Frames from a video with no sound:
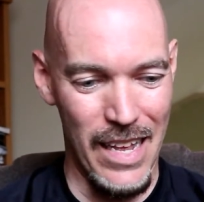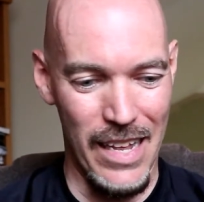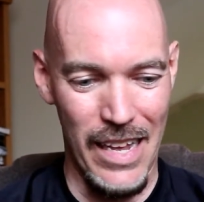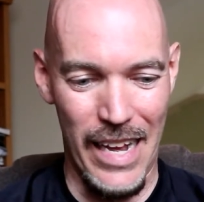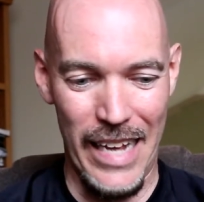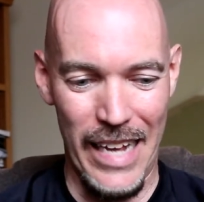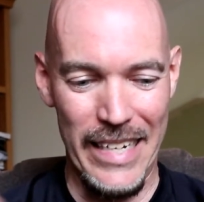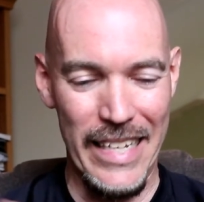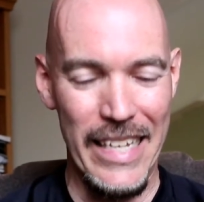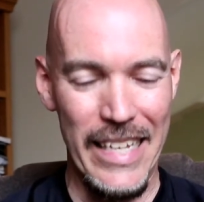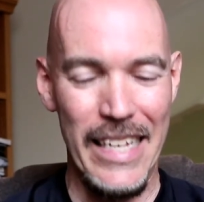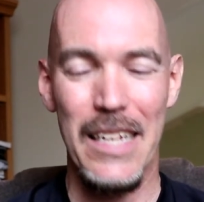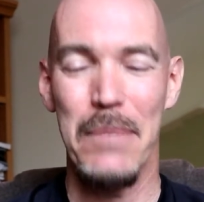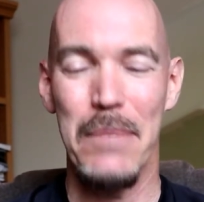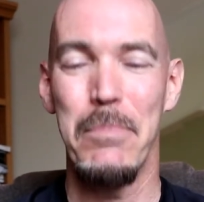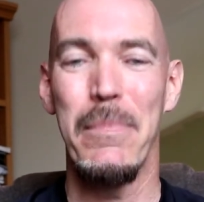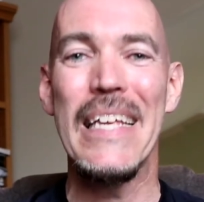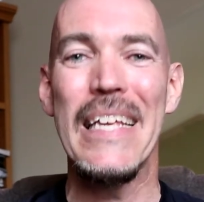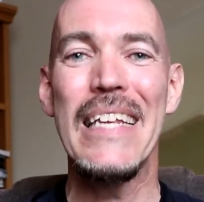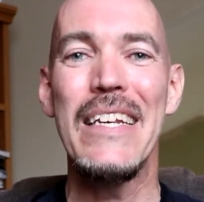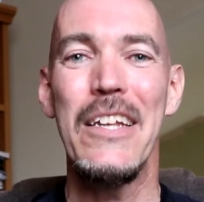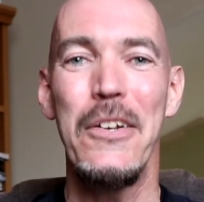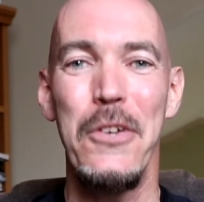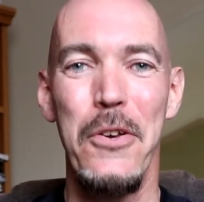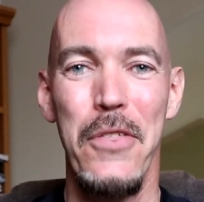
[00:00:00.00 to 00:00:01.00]
idea
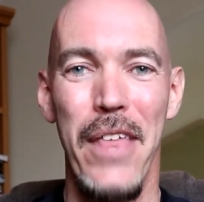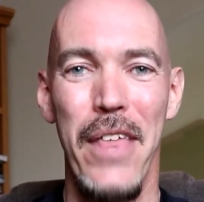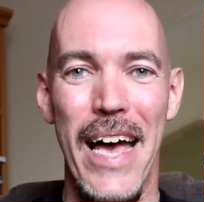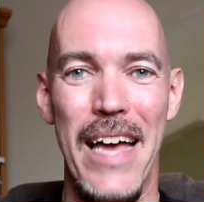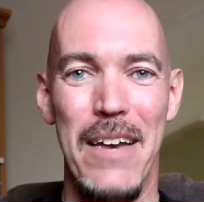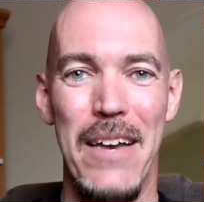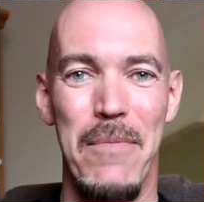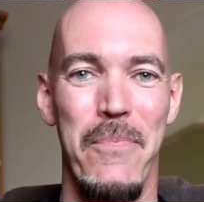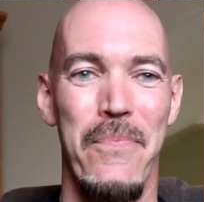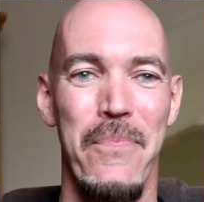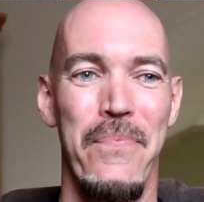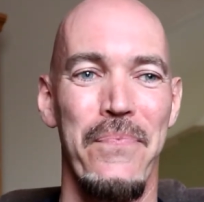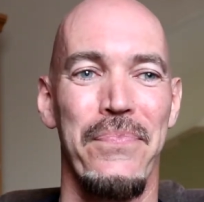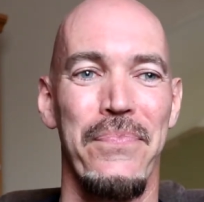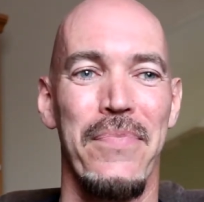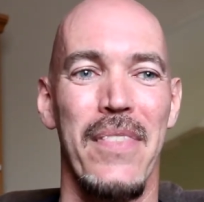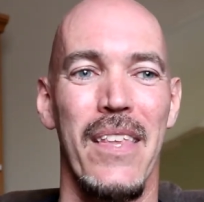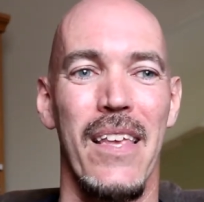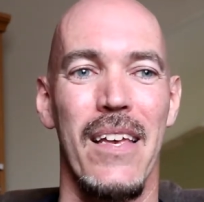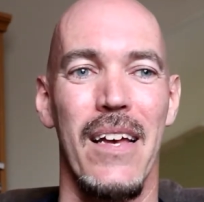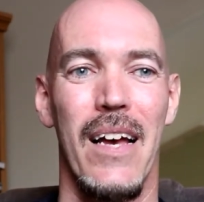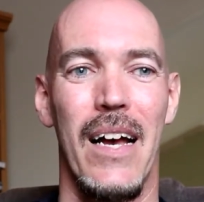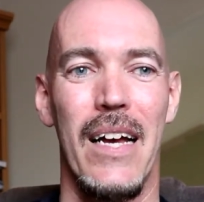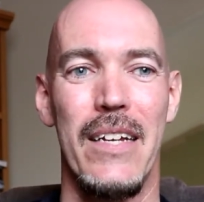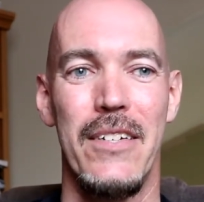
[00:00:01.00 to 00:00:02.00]
mean to do that.
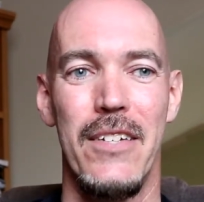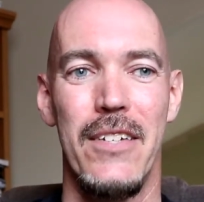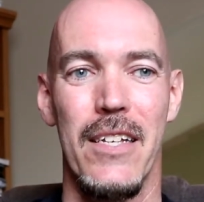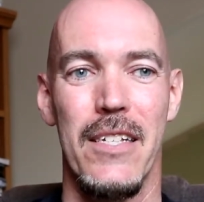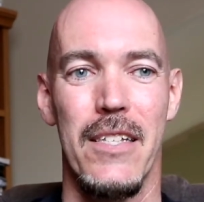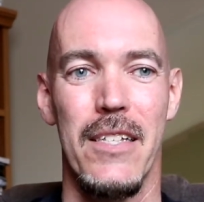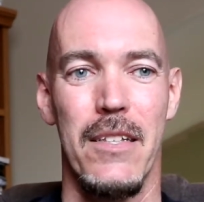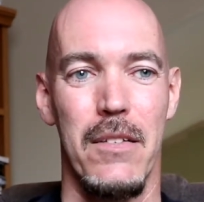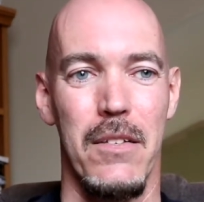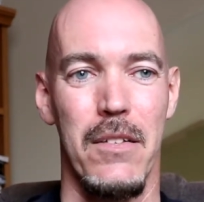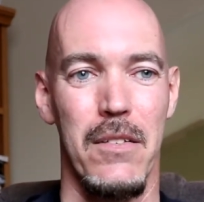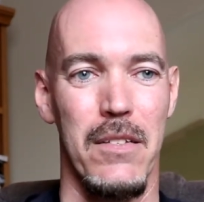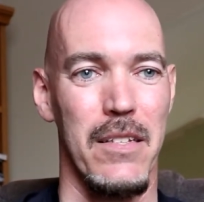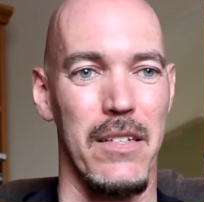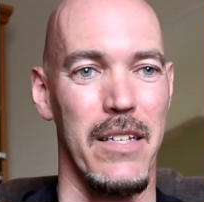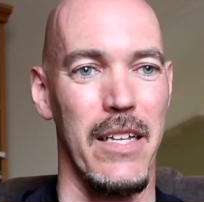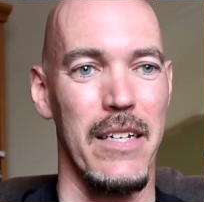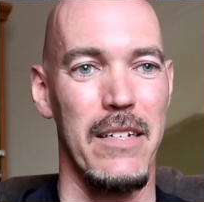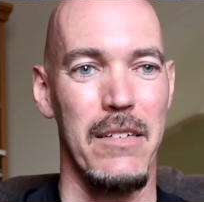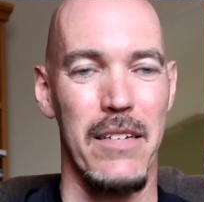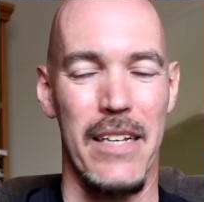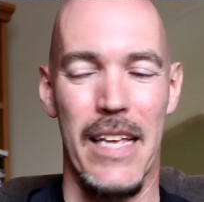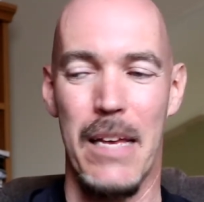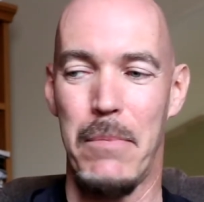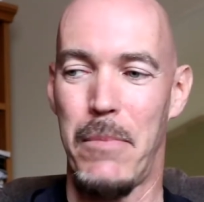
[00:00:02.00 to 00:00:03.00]
I just
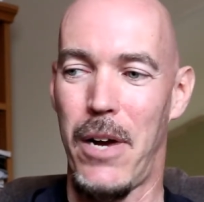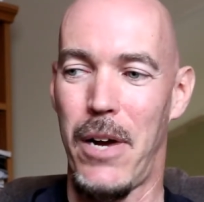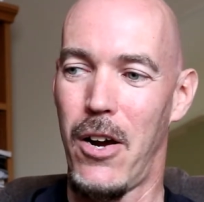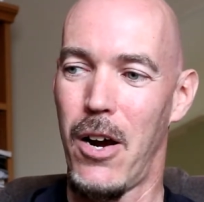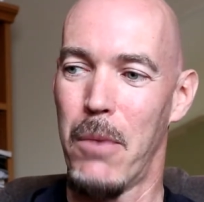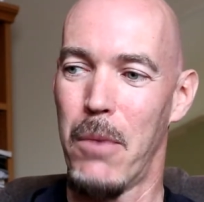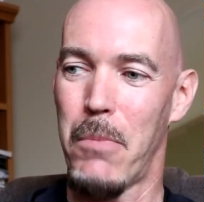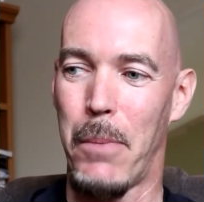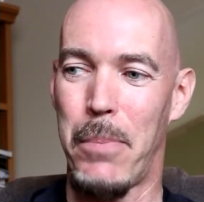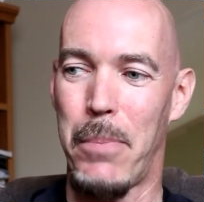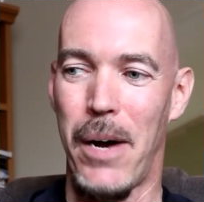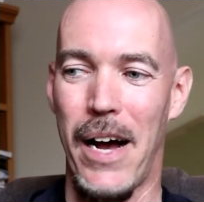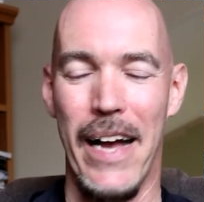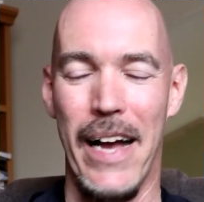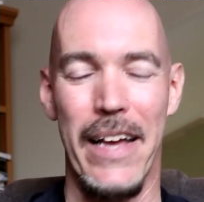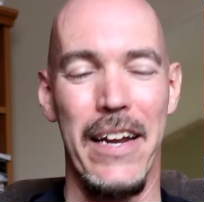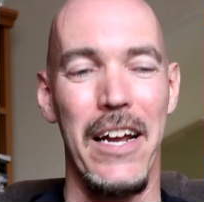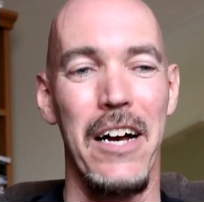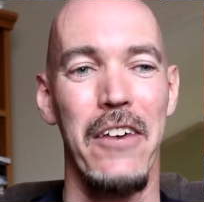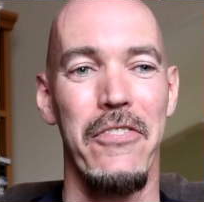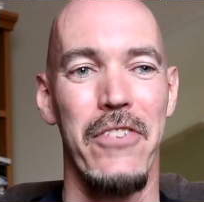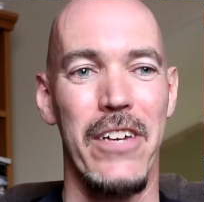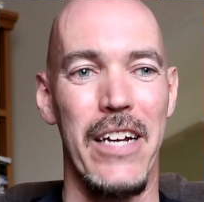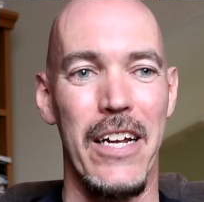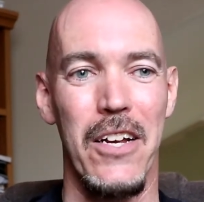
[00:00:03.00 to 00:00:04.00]
didn't get my arm up high
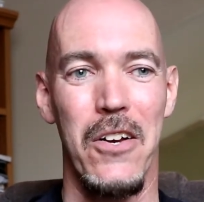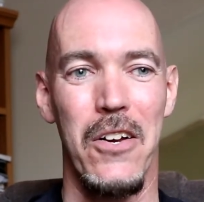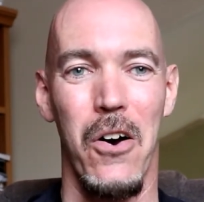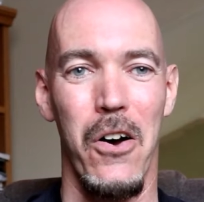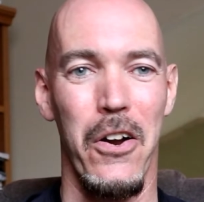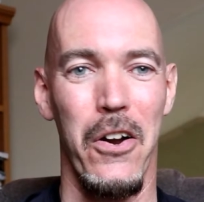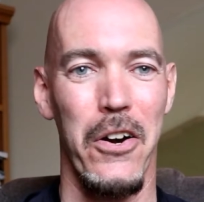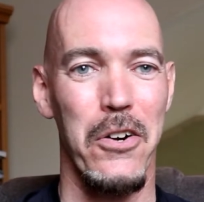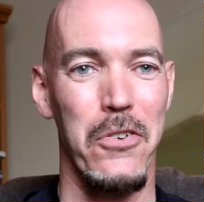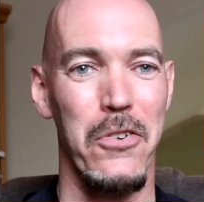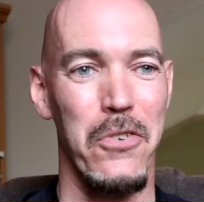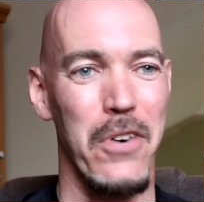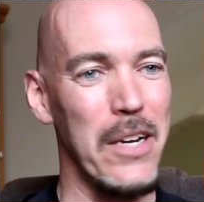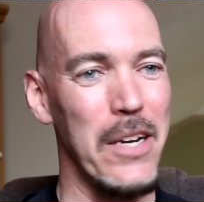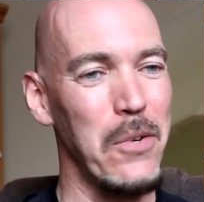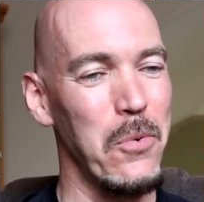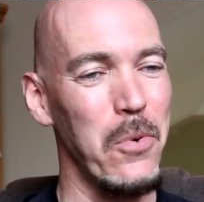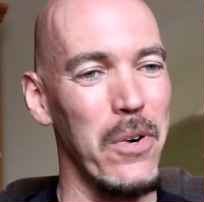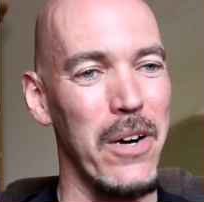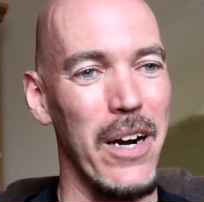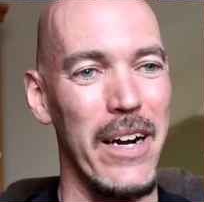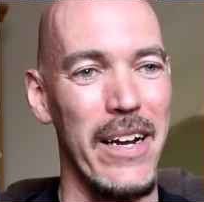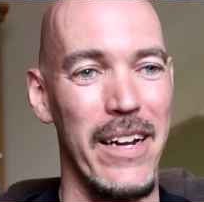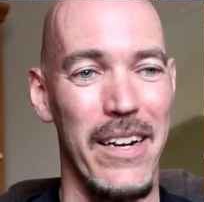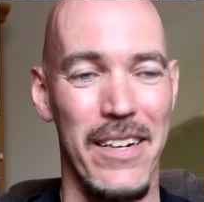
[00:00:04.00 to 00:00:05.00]
enough, and it caught her right
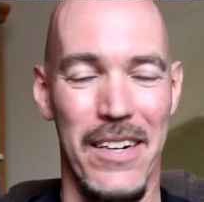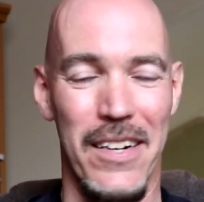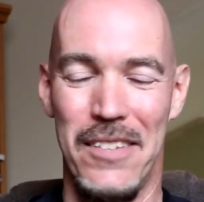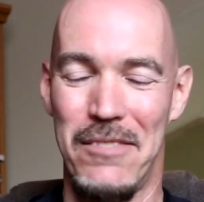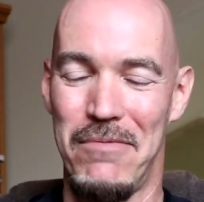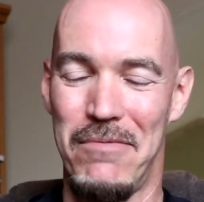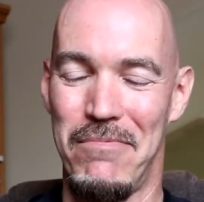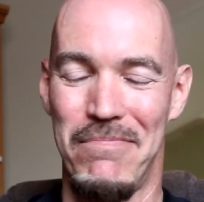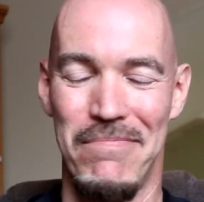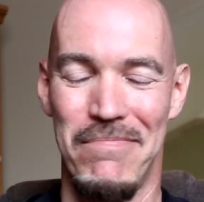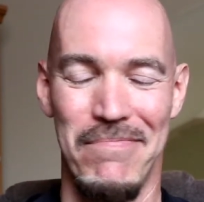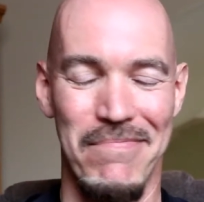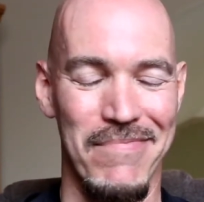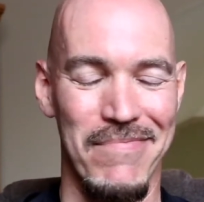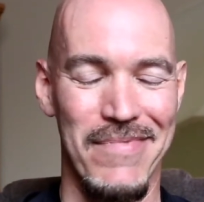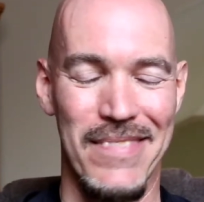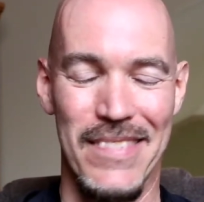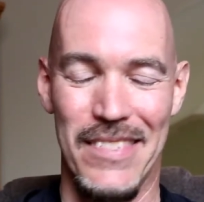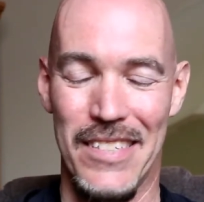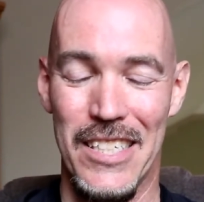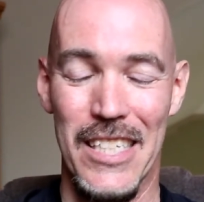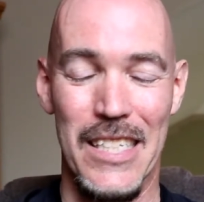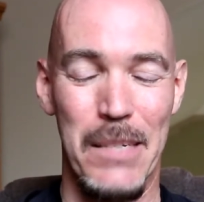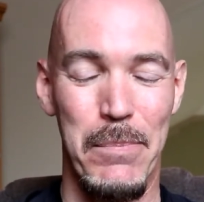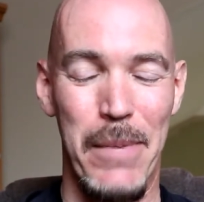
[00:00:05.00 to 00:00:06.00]
where I
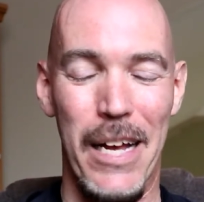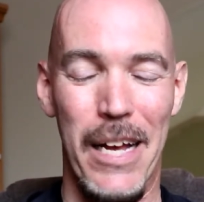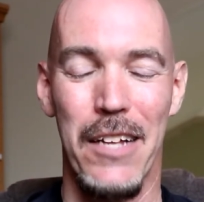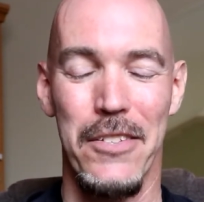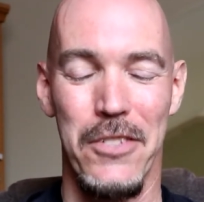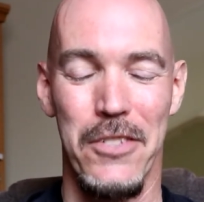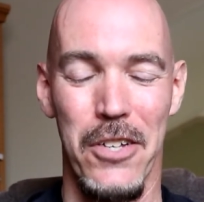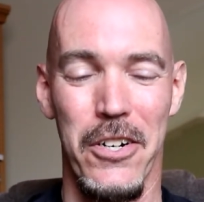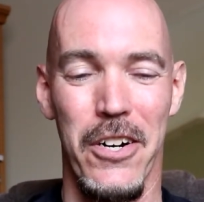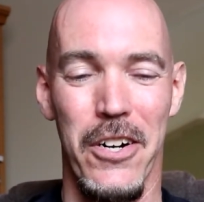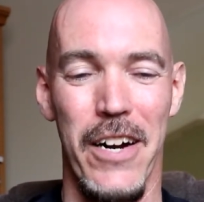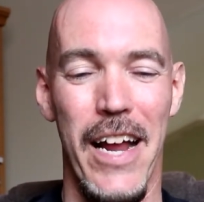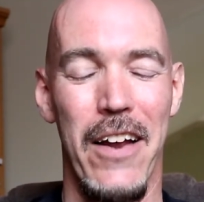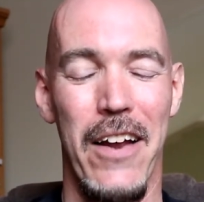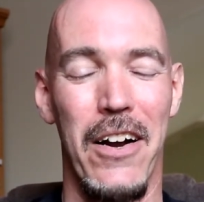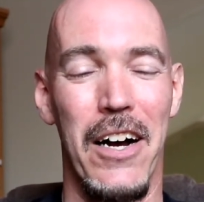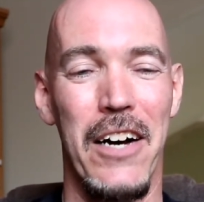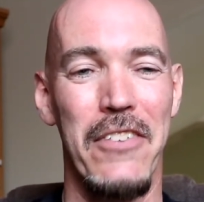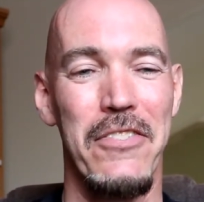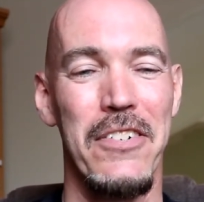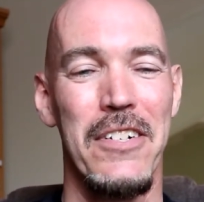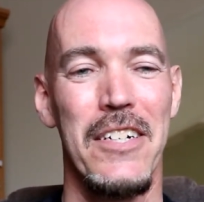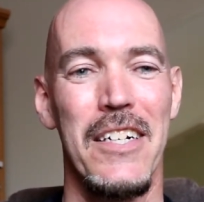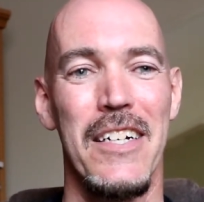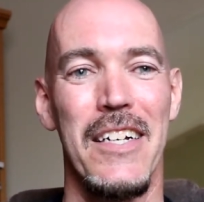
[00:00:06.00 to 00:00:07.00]
just about took her head
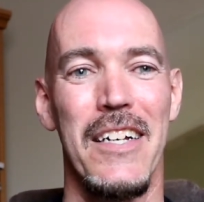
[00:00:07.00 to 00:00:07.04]
off.